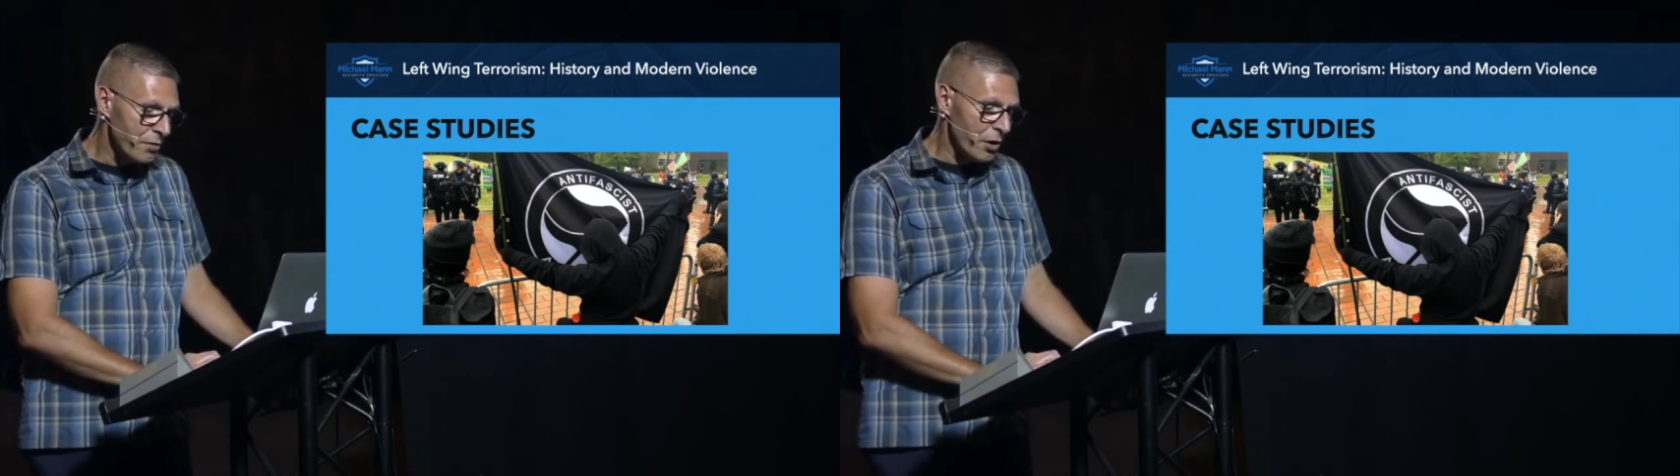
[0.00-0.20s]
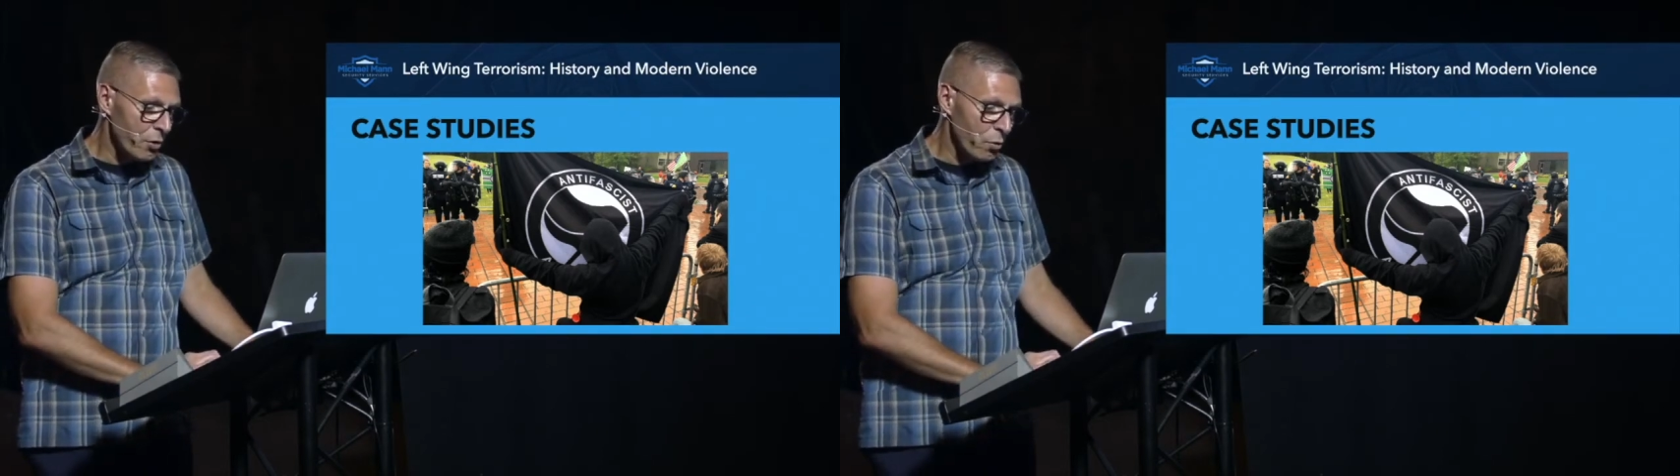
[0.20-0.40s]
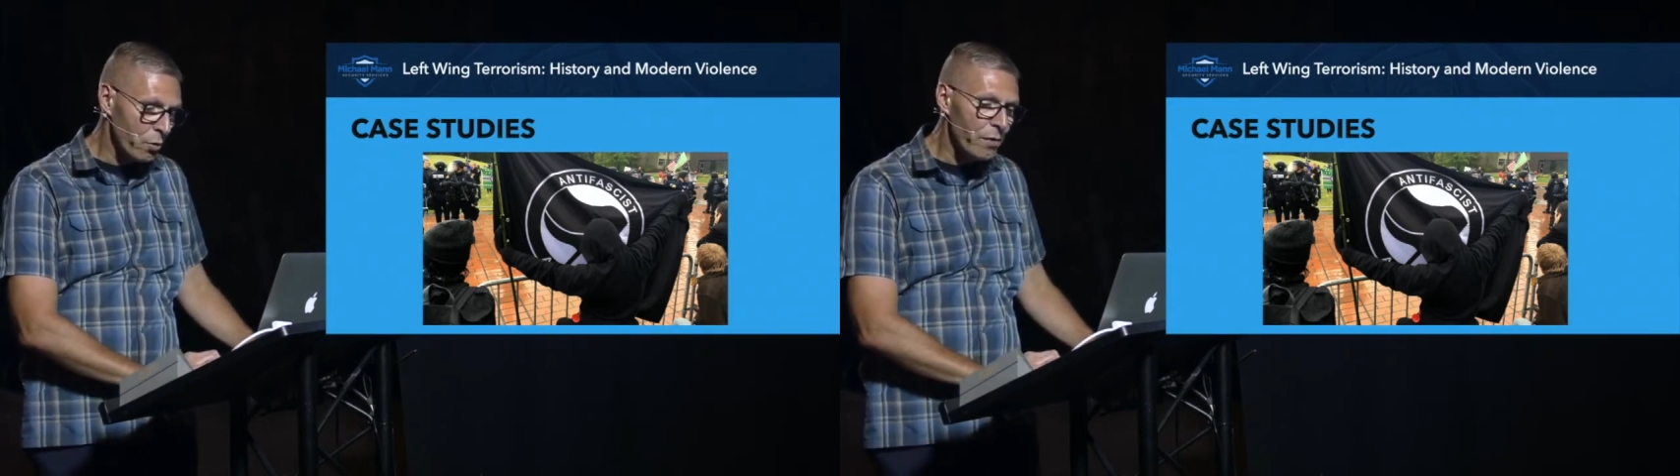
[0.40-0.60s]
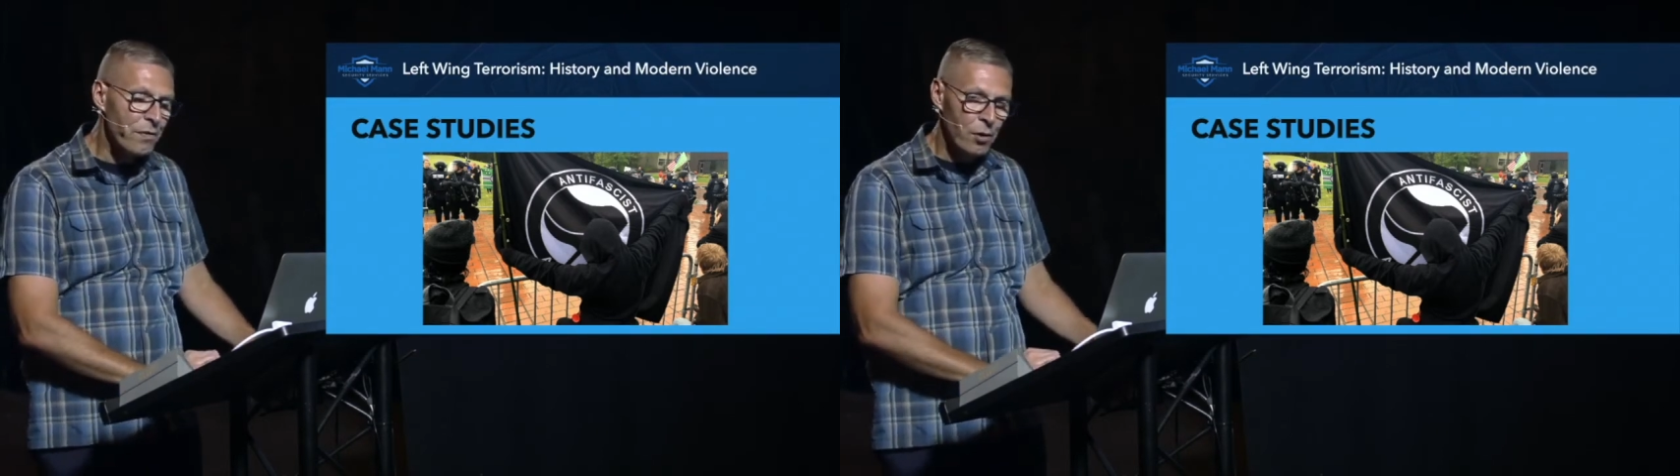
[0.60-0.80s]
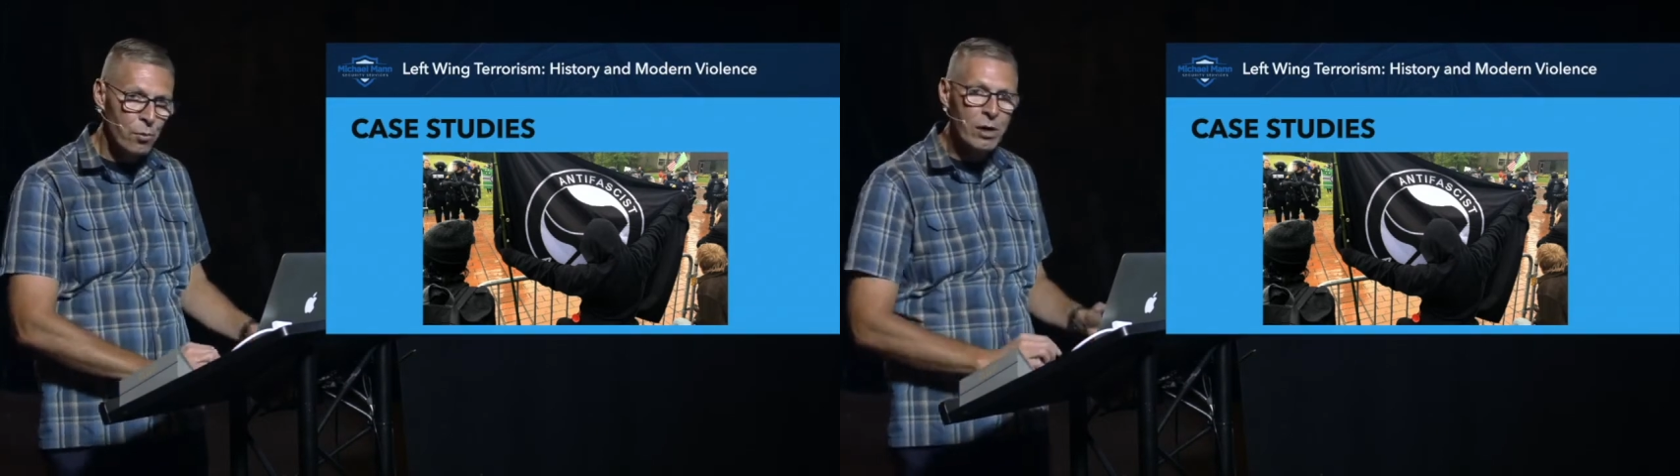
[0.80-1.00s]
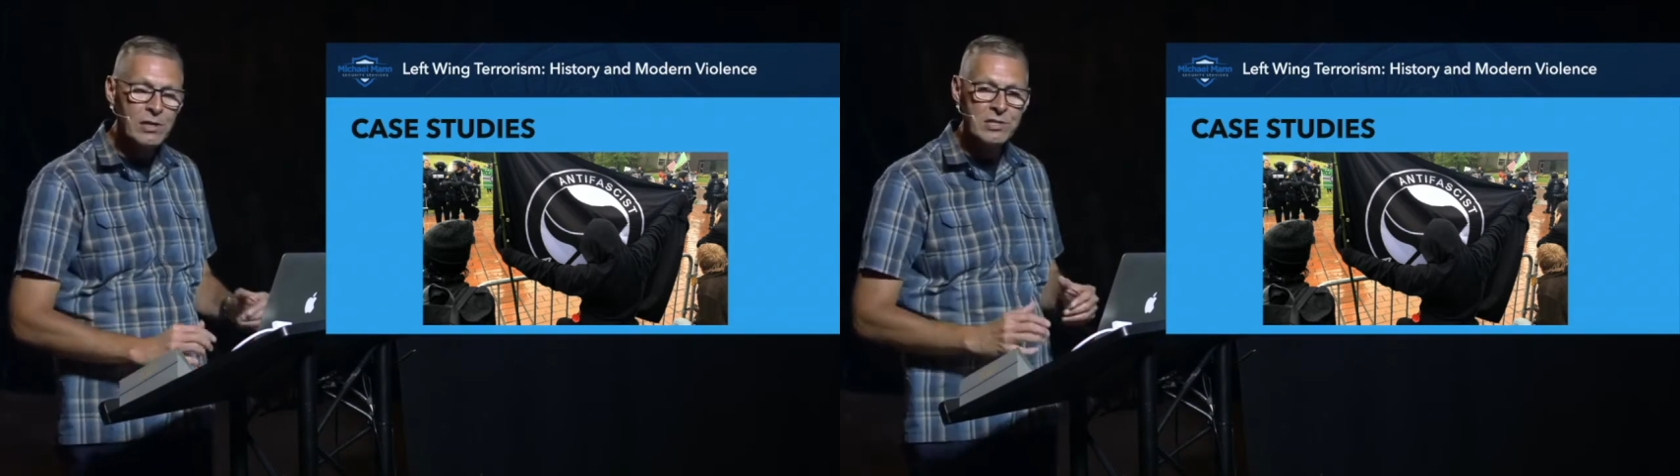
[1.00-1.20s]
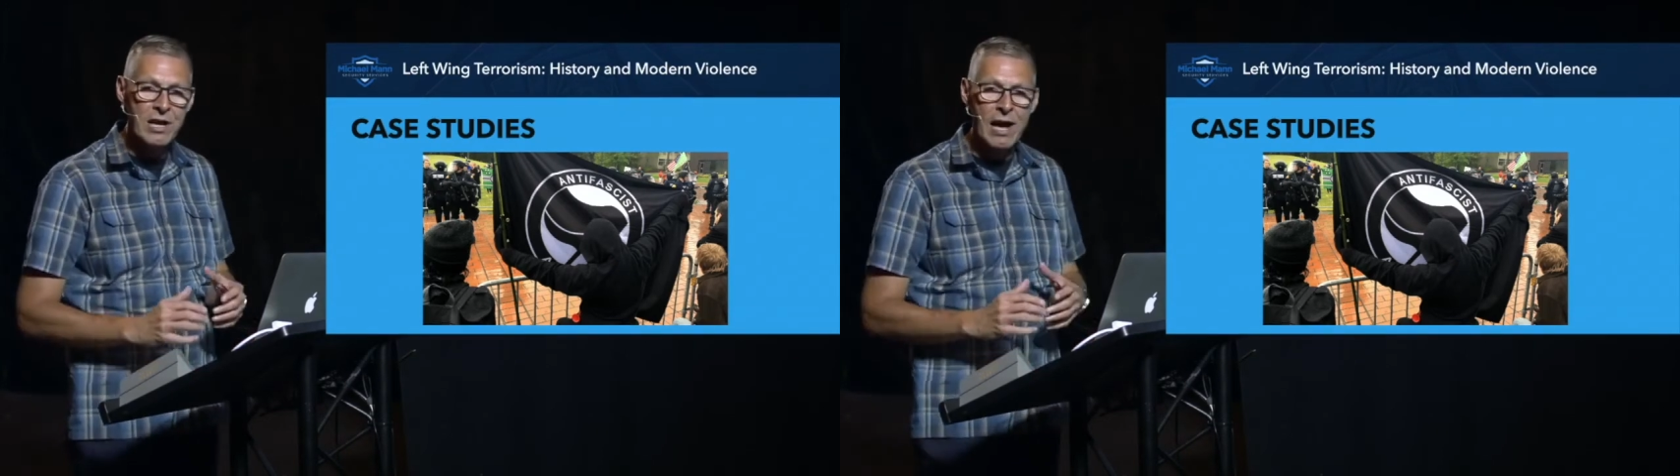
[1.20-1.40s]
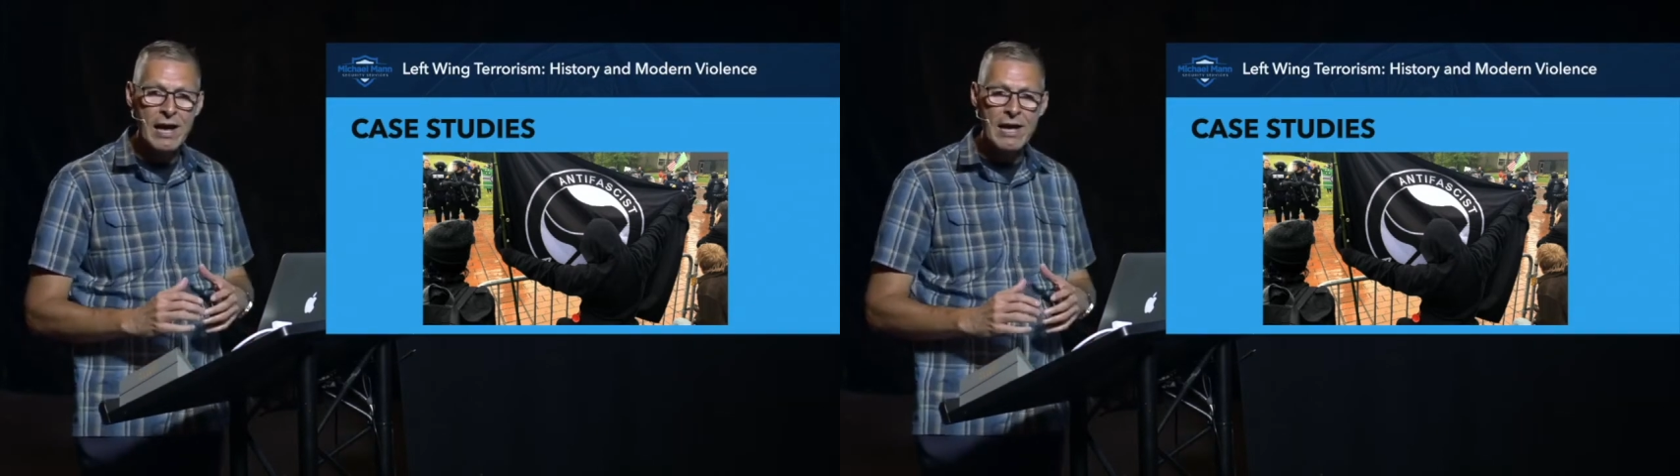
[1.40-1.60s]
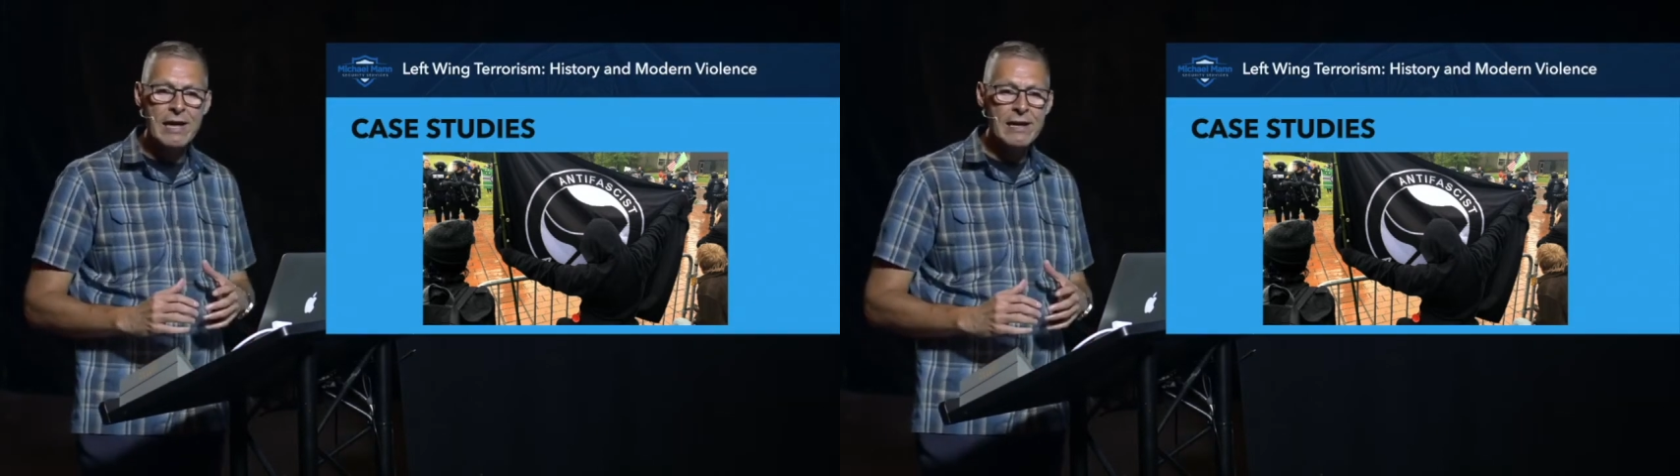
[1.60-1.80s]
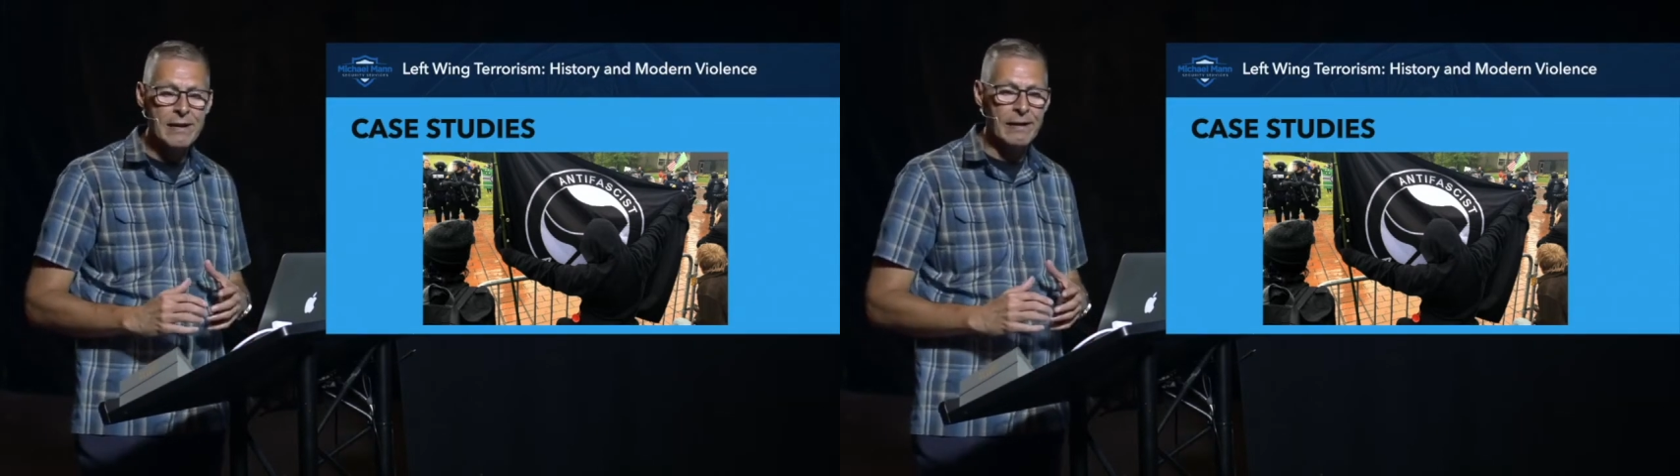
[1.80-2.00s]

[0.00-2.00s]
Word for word: there there was a